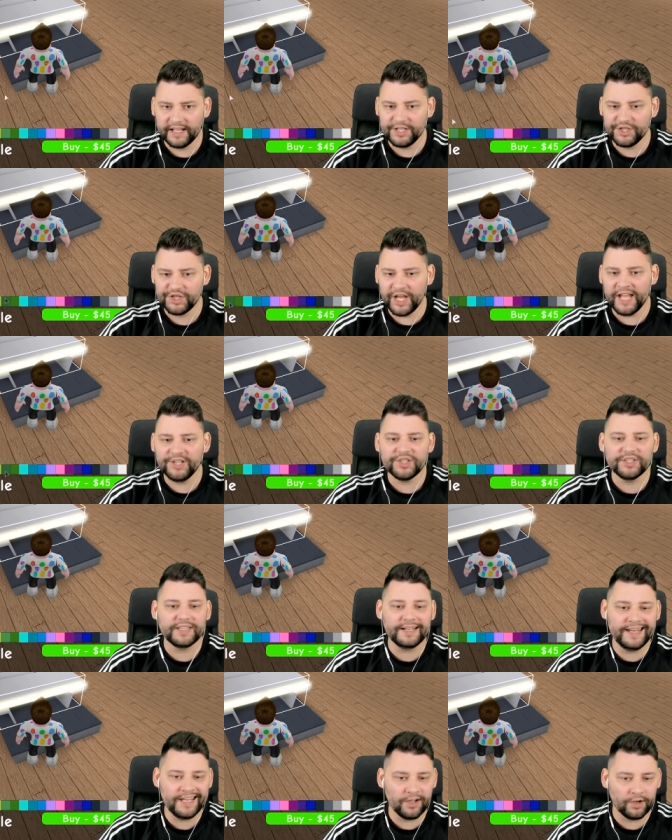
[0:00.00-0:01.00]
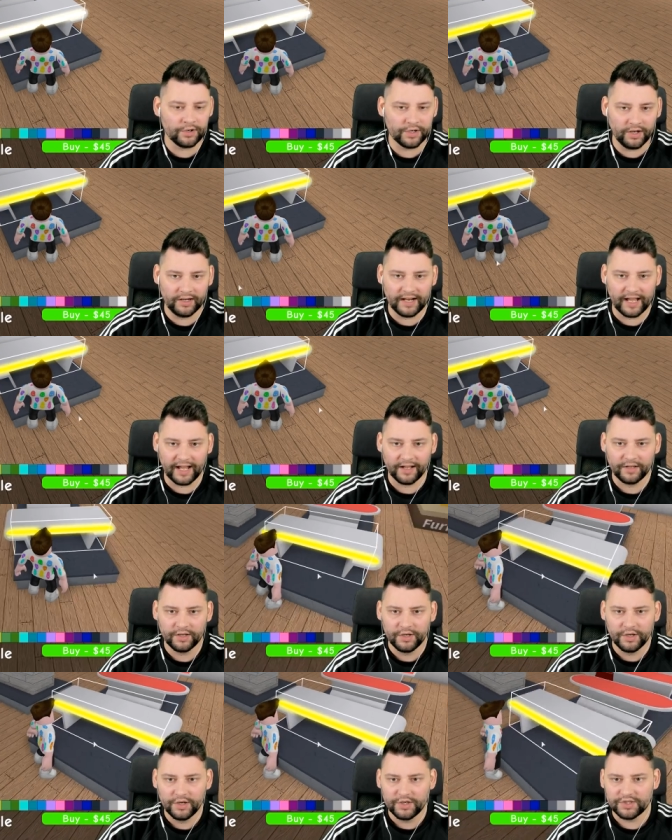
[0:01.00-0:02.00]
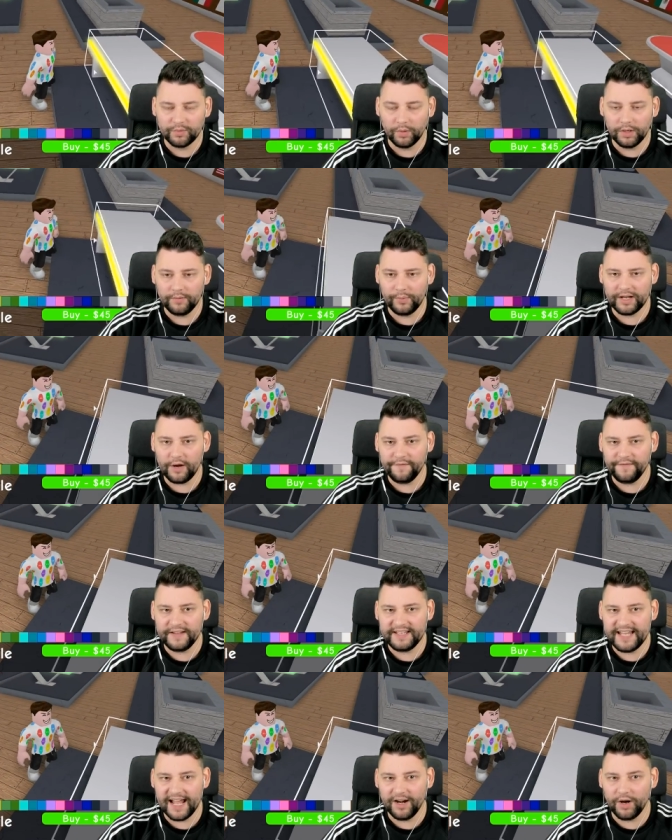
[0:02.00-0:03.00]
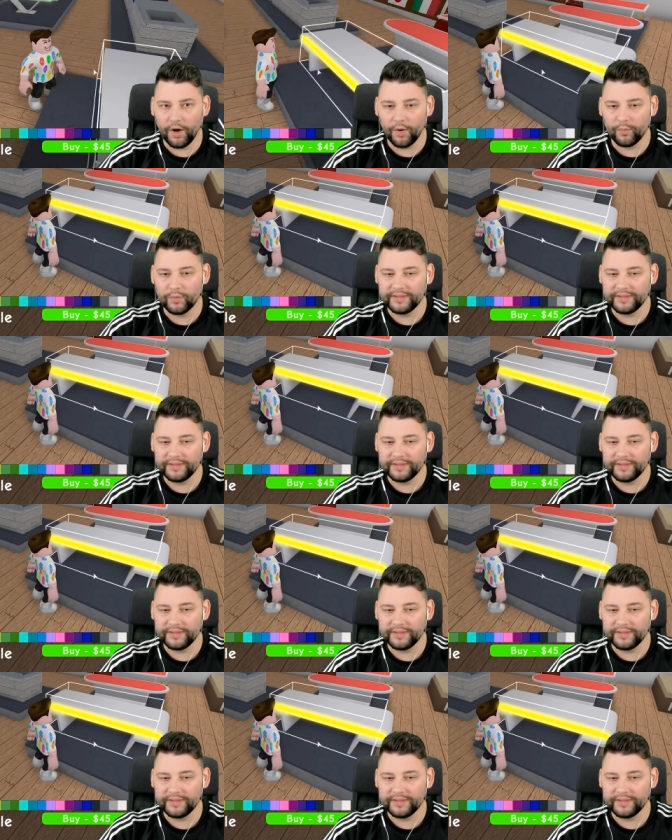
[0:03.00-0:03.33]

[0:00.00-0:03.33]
It changes the neon colour. So why don't we go for yellow?